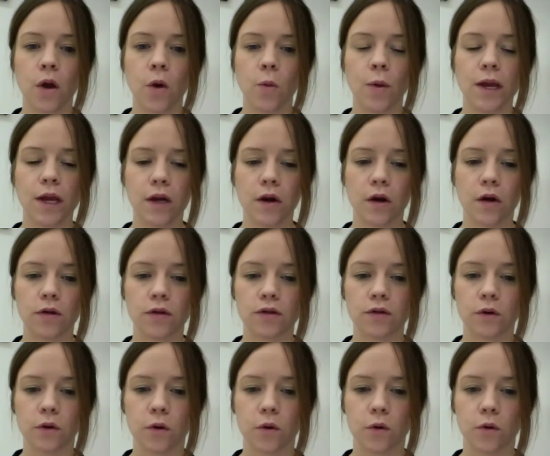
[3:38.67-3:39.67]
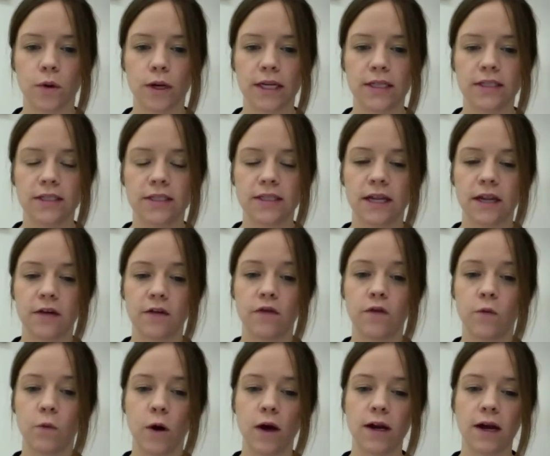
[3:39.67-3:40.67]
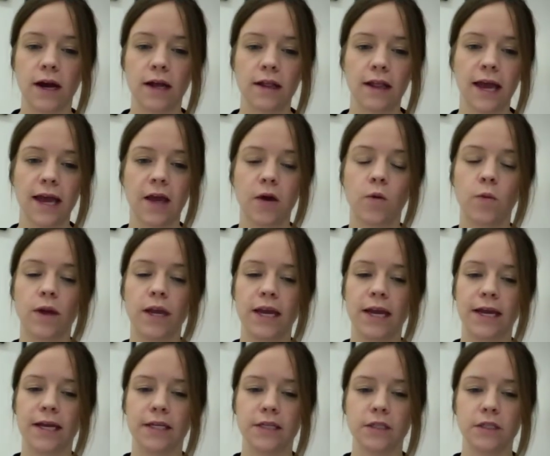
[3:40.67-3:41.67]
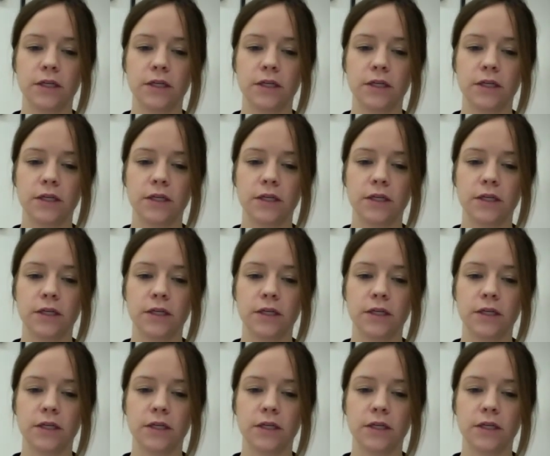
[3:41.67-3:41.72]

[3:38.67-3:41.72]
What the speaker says: We can also, instead of what I like, we can